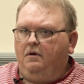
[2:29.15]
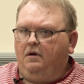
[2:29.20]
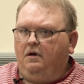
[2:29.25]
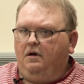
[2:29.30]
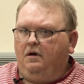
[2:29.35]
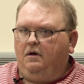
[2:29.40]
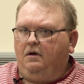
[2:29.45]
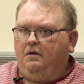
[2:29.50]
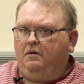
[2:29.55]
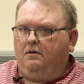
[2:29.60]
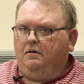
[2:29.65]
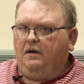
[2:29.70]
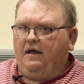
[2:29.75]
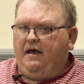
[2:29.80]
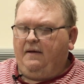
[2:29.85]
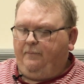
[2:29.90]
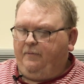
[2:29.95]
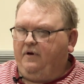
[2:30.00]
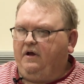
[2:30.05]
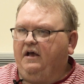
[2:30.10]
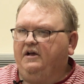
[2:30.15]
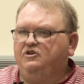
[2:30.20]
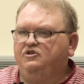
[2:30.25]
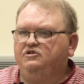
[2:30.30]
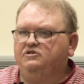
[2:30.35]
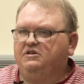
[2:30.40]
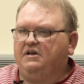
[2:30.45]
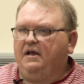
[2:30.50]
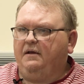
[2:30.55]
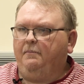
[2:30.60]

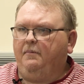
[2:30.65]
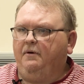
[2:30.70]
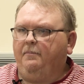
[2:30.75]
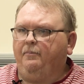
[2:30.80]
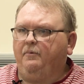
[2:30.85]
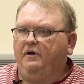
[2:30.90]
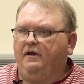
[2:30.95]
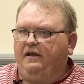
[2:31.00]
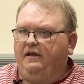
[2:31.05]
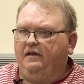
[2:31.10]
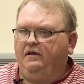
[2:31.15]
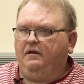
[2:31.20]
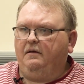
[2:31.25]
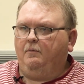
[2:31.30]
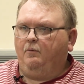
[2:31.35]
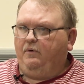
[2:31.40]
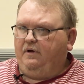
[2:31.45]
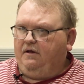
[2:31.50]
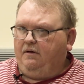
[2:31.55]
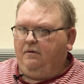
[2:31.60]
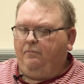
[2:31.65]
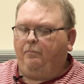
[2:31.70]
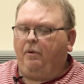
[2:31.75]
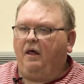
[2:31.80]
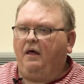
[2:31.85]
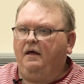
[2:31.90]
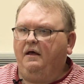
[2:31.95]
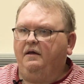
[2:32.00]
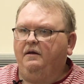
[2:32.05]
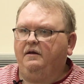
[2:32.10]
applications came up again, and we
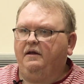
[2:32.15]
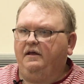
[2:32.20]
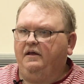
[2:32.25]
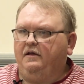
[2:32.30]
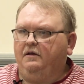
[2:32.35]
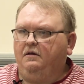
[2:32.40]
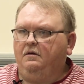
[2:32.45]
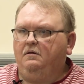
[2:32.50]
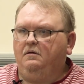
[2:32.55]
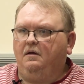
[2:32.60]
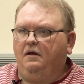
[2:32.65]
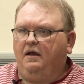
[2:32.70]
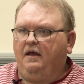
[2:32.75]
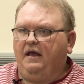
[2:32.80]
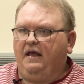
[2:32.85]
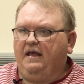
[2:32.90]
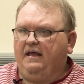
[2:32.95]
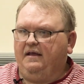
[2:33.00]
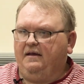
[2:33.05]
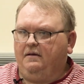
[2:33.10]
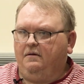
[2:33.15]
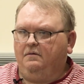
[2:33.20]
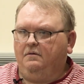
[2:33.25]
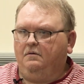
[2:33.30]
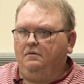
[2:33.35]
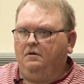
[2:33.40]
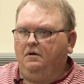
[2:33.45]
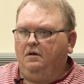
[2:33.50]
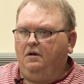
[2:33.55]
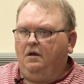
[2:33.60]
applied again,
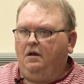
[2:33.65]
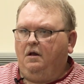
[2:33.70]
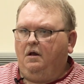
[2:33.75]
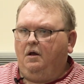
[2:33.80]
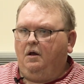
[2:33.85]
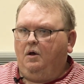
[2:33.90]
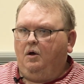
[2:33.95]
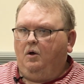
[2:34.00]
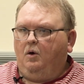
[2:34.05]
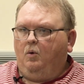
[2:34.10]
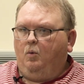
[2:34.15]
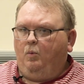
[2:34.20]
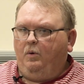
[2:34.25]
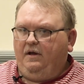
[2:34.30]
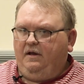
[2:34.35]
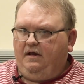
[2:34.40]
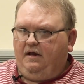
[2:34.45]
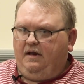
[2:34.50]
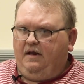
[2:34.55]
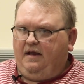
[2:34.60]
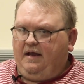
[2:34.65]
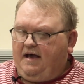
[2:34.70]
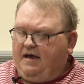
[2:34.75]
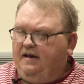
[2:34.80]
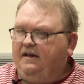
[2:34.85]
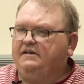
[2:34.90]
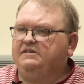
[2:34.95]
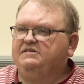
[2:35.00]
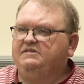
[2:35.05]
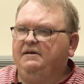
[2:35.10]
and we
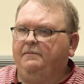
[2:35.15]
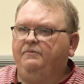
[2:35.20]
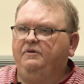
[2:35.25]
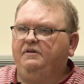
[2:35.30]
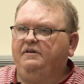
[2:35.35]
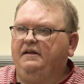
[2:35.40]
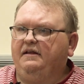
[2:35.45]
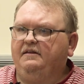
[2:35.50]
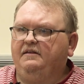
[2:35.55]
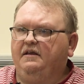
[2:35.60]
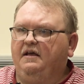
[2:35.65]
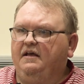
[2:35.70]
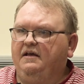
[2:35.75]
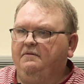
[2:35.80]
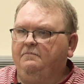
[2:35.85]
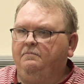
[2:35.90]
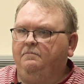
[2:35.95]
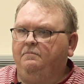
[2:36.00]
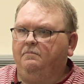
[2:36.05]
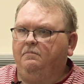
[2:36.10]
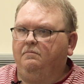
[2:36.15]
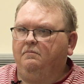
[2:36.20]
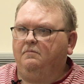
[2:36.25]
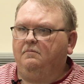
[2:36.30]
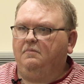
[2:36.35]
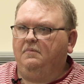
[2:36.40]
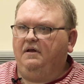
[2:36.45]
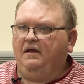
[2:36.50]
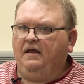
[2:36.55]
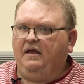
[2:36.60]
got accepted that time.
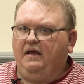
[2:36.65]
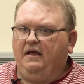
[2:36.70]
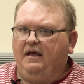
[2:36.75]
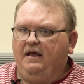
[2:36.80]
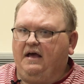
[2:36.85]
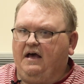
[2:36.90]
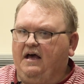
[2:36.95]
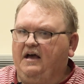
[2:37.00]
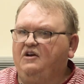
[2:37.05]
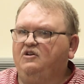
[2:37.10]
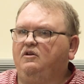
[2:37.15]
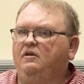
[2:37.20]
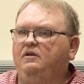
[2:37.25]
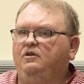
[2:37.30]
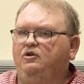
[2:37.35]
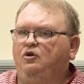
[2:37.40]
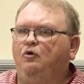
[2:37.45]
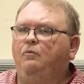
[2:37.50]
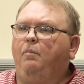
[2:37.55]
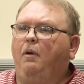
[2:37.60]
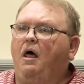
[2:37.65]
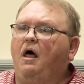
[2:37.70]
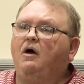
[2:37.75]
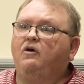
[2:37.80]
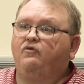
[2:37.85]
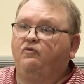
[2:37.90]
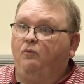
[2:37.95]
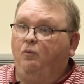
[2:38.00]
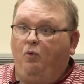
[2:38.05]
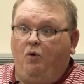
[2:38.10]
Actually 2
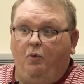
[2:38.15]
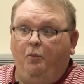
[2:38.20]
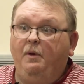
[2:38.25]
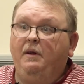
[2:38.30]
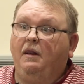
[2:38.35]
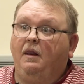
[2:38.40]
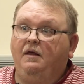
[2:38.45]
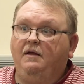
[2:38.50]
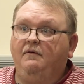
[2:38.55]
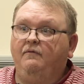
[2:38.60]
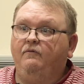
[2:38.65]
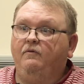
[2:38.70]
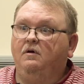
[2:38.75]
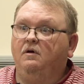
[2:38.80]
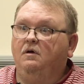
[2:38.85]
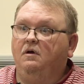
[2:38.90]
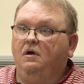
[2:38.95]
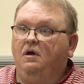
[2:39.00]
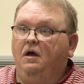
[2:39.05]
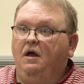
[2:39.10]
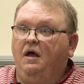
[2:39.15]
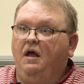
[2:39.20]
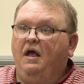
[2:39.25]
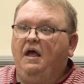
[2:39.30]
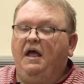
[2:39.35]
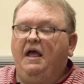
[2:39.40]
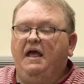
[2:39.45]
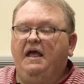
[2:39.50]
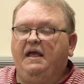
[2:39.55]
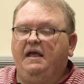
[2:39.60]
blocks from where we lived,
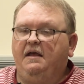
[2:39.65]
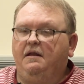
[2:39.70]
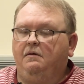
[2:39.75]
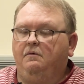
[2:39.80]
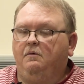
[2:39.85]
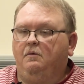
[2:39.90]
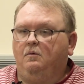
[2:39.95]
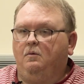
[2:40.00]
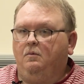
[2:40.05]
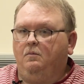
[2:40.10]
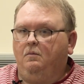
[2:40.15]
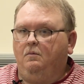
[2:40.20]
and